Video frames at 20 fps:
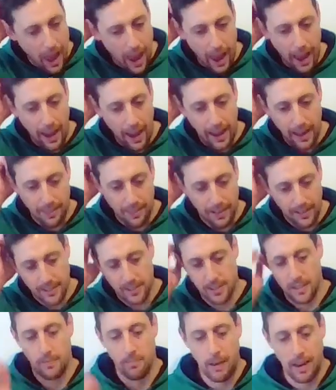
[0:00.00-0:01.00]
And
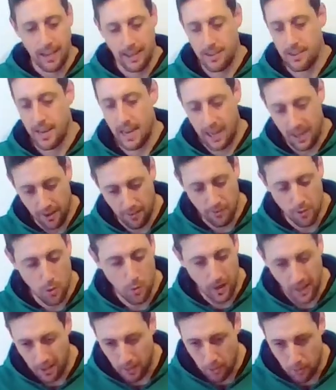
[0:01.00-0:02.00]
there's a main deck of
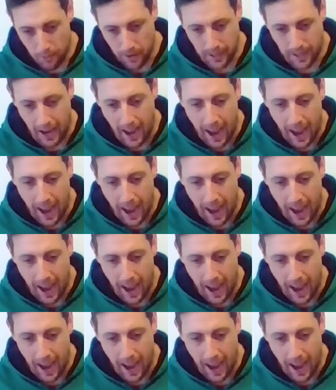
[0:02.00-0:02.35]
23